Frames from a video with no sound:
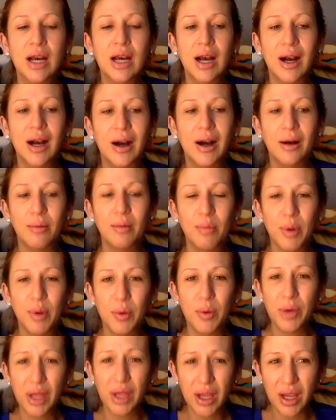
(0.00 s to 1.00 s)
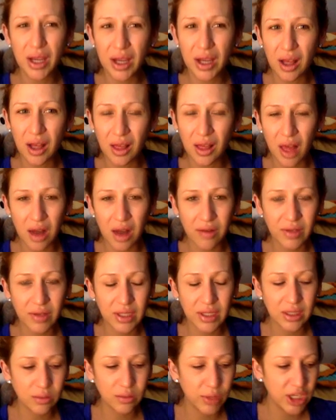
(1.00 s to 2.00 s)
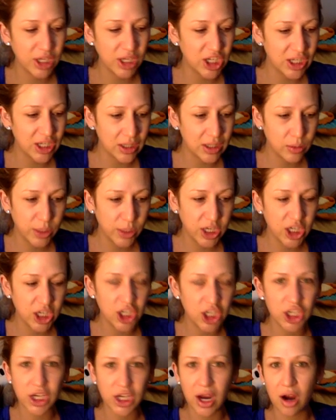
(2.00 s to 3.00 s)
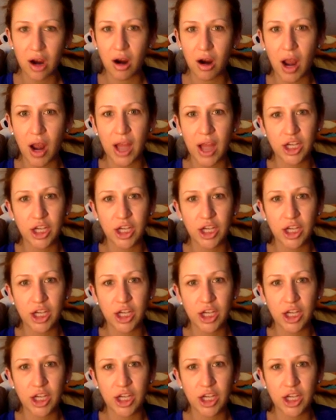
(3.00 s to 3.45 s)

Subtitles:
But really, a lot of us we just share.